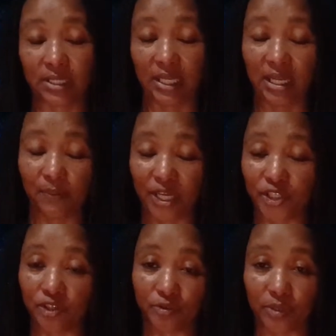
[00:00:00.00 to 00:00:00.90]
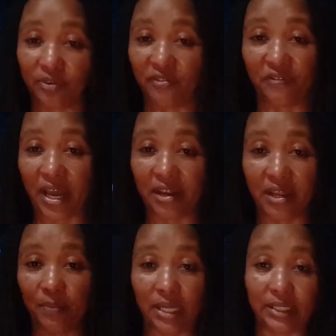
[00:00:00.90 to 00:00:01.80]
and then my children will find
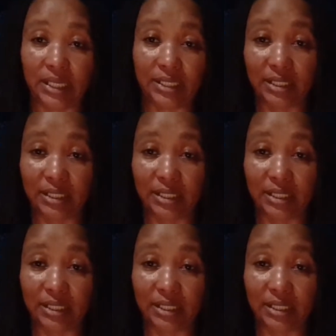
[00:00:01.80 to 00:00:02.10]
them and